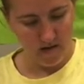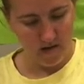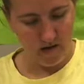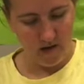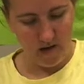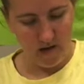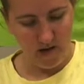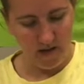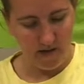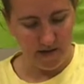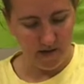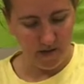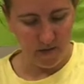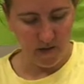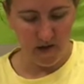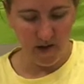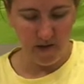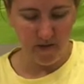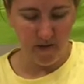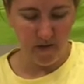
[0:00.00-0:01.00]
And it's
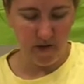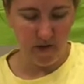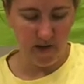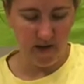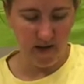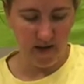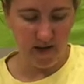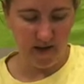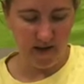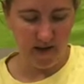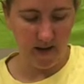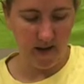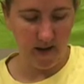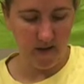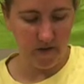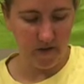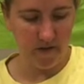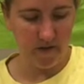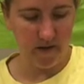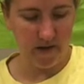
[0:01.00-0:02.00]
okay if you get it on the
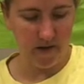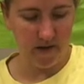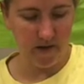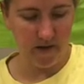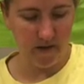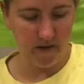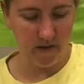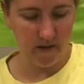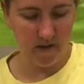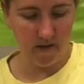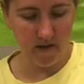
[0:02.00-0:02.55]
outer vinyl.